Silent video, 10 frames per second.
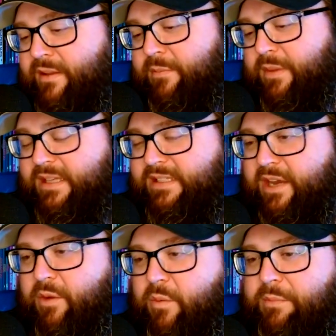because they
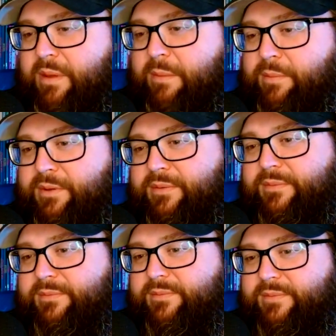don't want people,
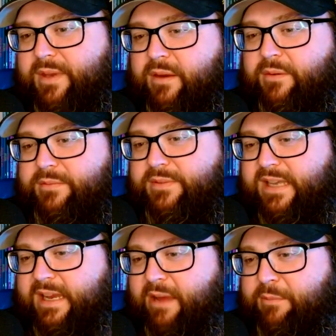
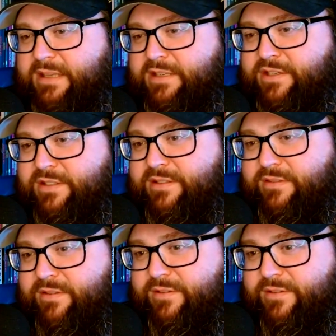sending out messages.